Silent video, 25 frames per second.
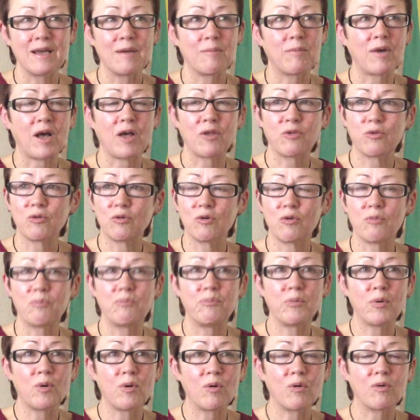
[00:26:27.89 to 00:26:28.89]
But I thought,
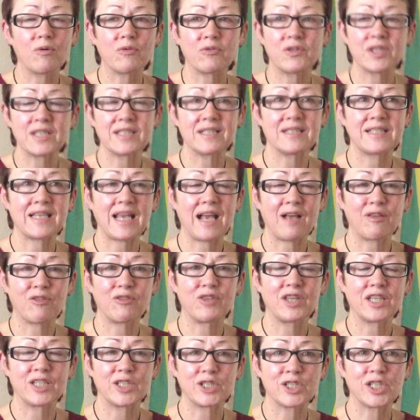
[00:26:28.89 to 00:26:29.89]
but this is how
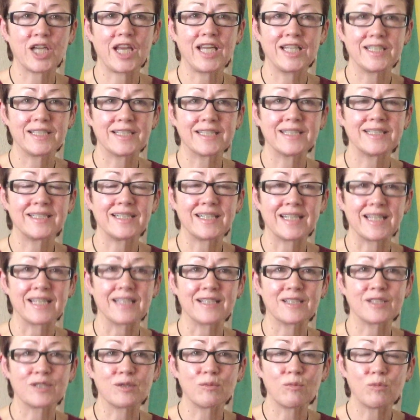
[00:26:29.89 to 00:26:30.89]
things change, isn't it?
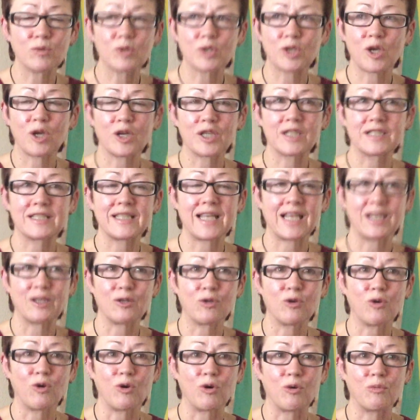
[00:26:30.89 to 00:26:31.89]
Someone's got to
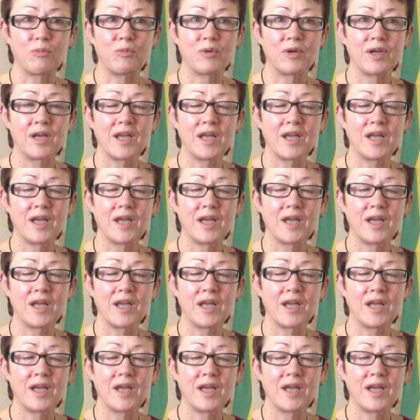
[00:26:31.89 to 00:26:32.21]
stand up,